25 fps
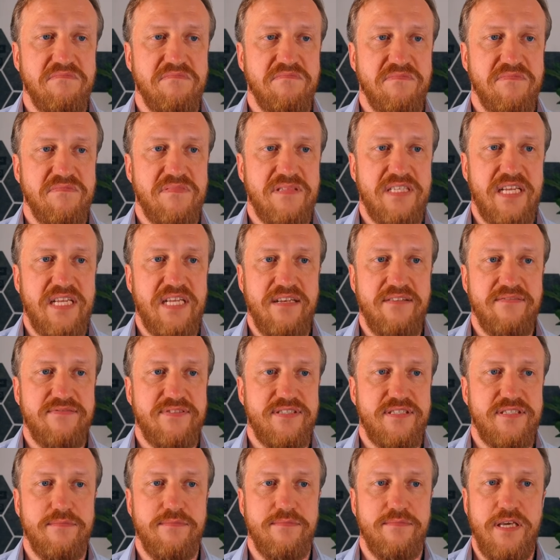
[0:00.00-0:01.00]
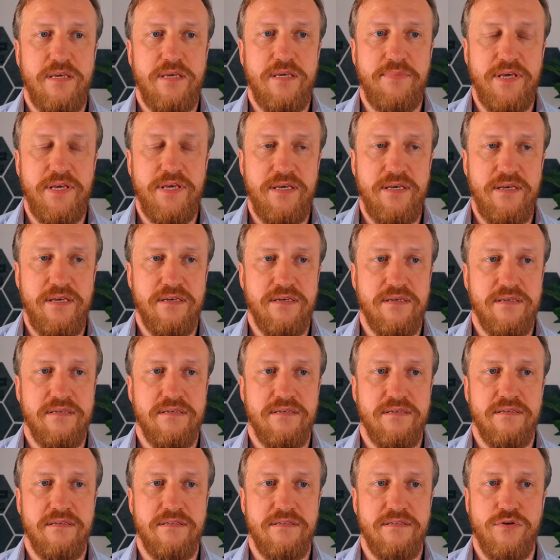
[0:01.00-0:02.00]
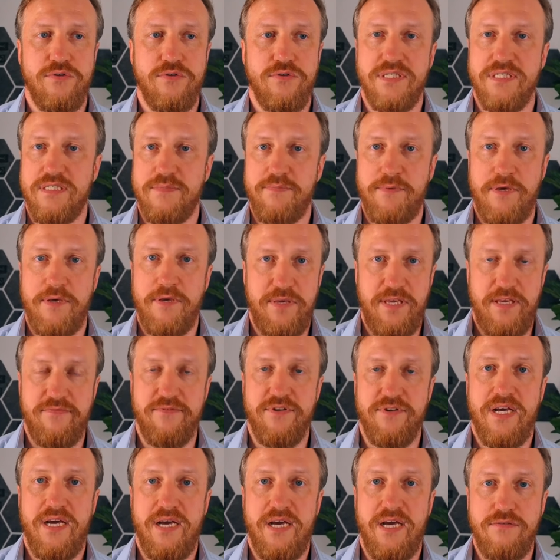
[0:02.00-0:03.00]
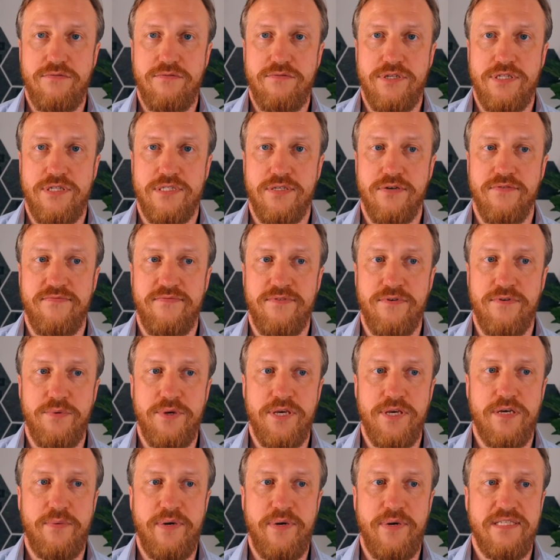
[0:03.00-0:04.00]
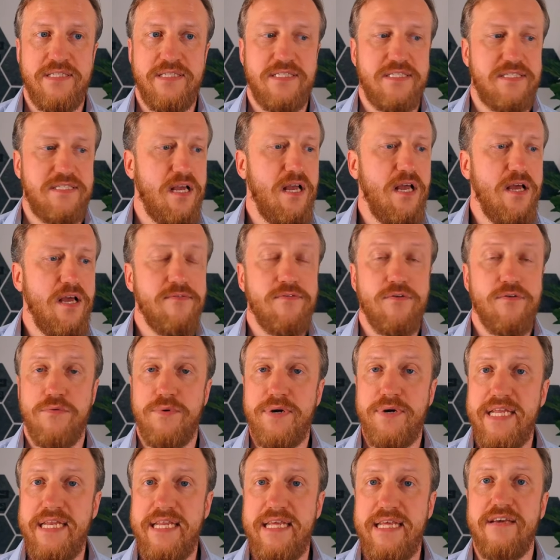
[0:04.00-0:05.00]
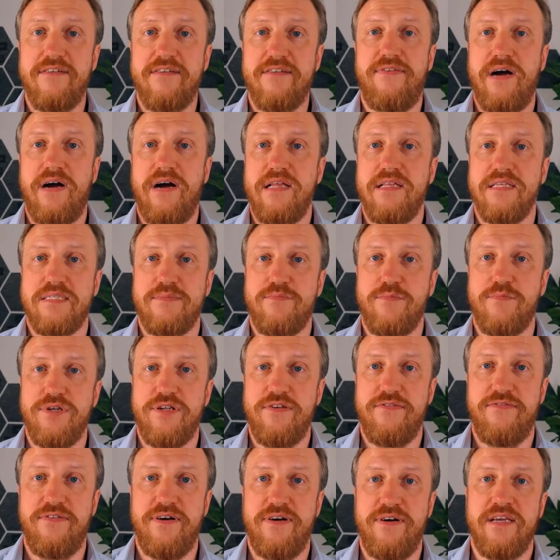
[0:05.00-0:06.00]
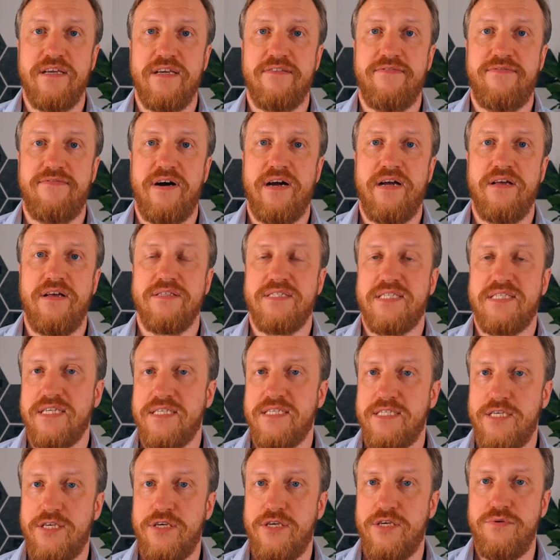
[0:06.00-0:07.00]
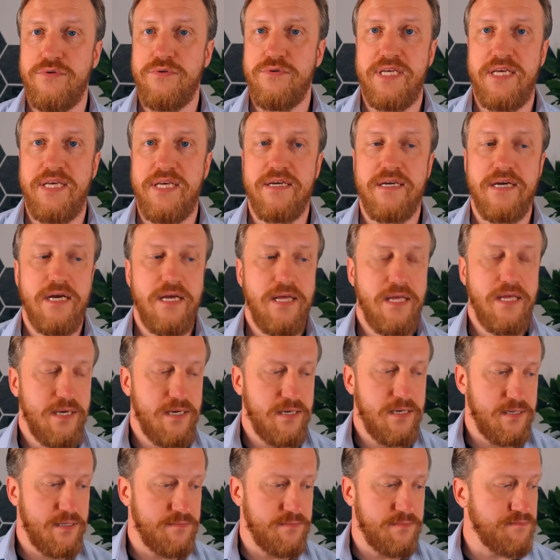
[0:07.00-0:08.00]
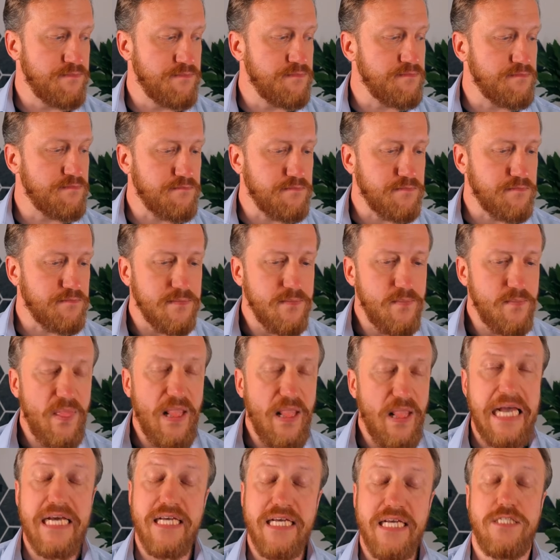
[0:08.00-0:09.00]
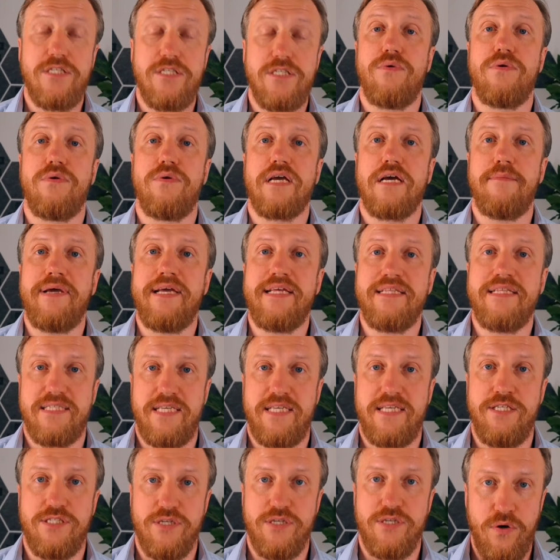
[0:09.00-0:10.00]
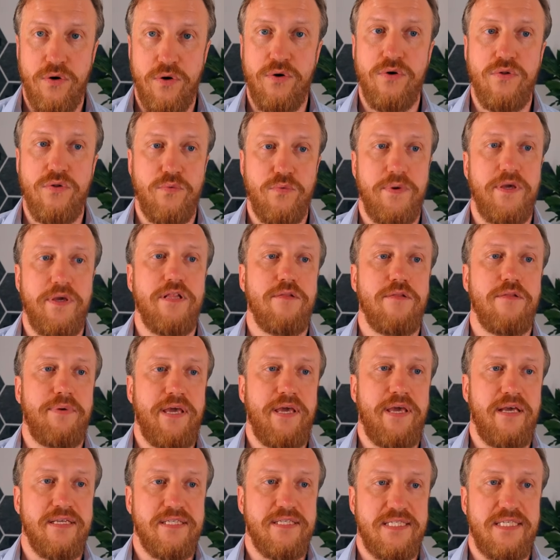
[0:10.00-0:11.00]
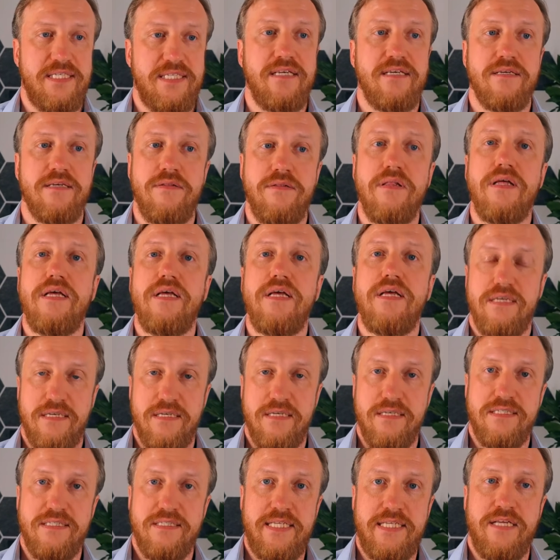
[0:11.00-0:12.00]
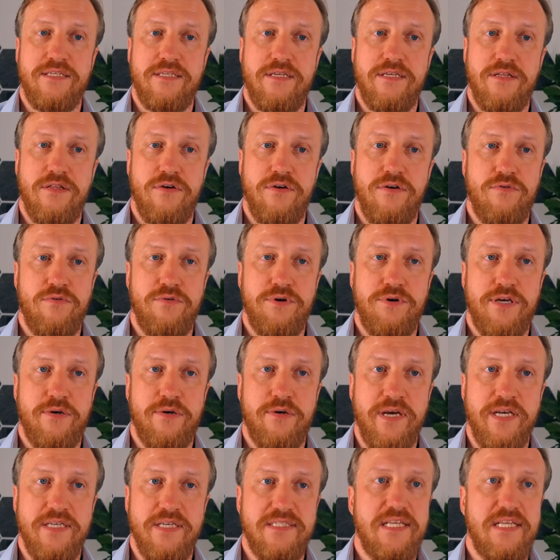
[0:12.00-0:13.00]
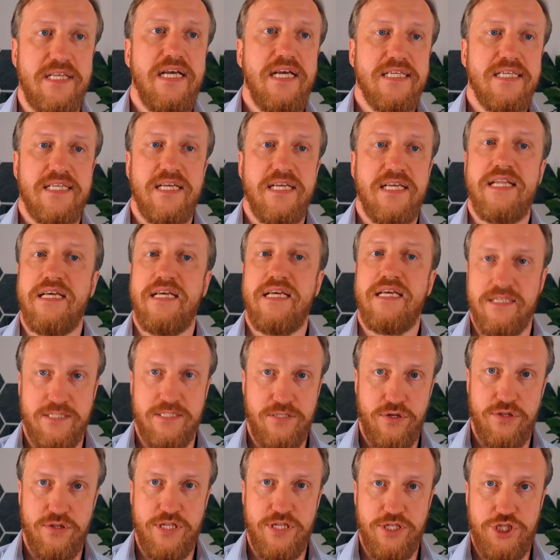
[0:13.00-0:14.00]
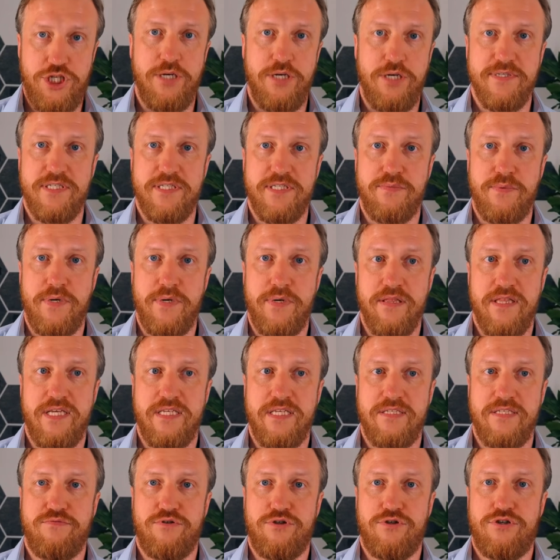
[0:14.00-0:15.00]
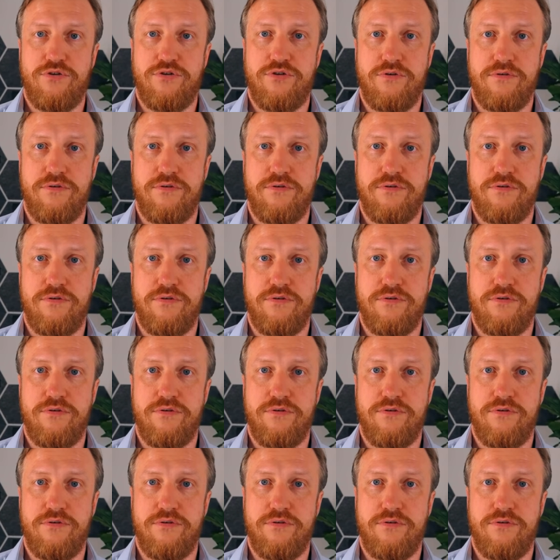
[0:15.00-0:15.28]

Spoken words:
tens, maybe dozens, maybe even hundreds of requests for reading files, modifying files, executing console commands. It all will be a single standalone request. SNet is not the cheapest one, that's for sure.